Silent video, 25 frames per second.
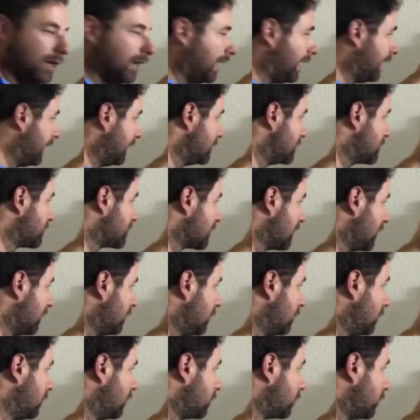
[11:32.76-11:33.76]
And
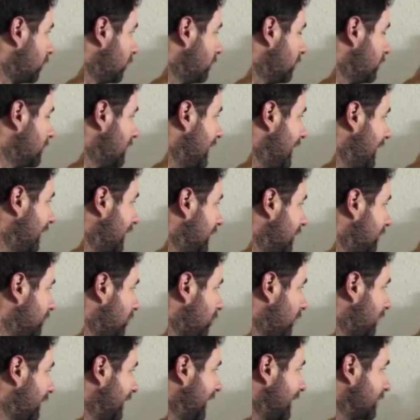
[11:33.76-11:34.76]
so root negative
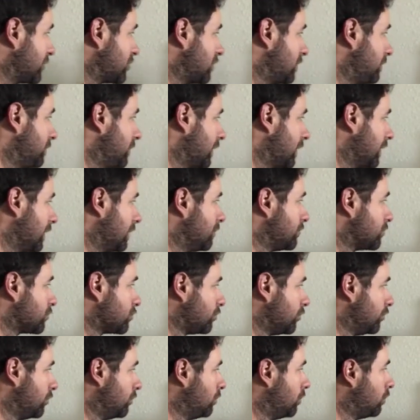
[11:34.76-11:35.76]
1 actually becomes
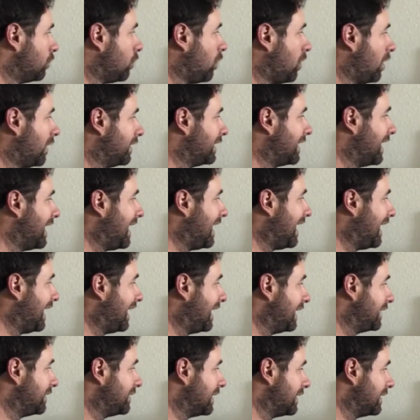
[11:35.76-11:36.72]
root 1i.